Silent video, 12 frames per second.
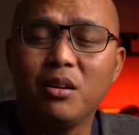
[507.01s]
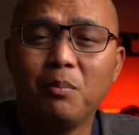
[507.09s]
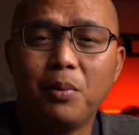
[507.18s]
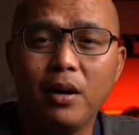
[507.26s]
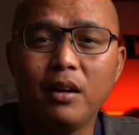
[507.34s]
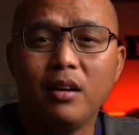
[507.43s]

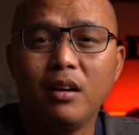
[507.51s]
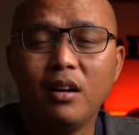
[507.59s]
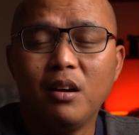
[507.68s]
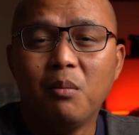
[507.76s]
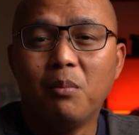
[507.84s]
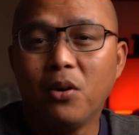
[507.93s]
But
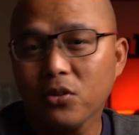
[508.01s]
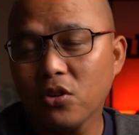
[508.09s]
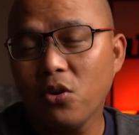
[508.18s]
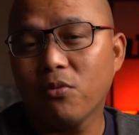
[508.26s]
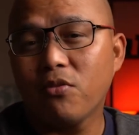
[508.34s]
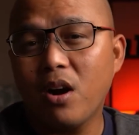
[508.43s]
most of your
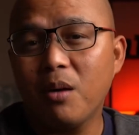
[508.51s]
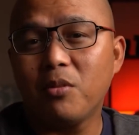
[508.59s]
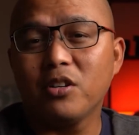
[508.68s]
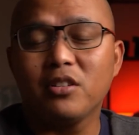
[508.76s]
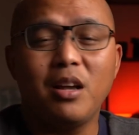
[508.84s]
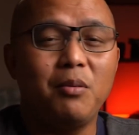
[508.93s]
farmers,
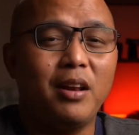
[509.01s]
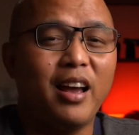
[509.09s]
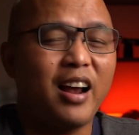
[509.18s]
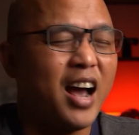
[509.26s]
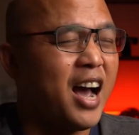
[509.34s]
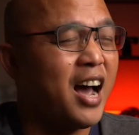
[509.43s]
they be like,
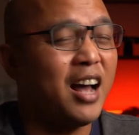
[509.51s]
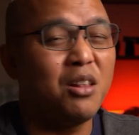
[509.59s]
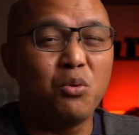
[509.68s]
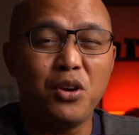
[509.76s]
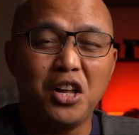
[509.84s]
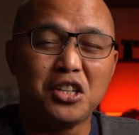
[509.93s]
the
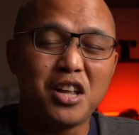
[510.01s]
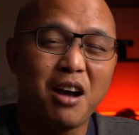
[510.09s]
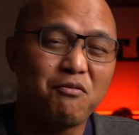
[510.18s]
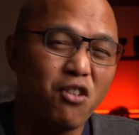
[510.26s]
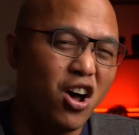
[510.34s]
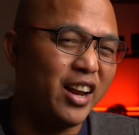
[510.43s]
wheel's not
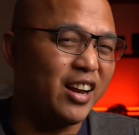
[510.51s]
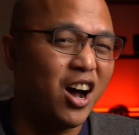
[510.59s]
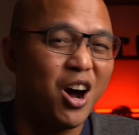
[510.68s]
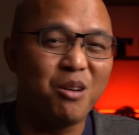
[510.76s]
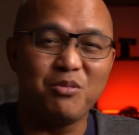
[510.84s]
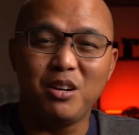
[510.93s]
falling
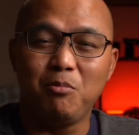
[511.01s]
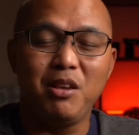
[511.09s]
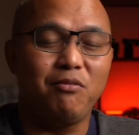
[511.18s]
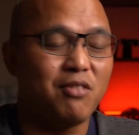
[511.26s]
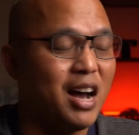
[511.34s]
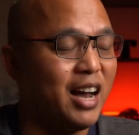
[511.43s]
off, it'll be
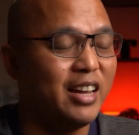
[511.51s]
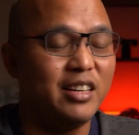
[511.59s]
fine.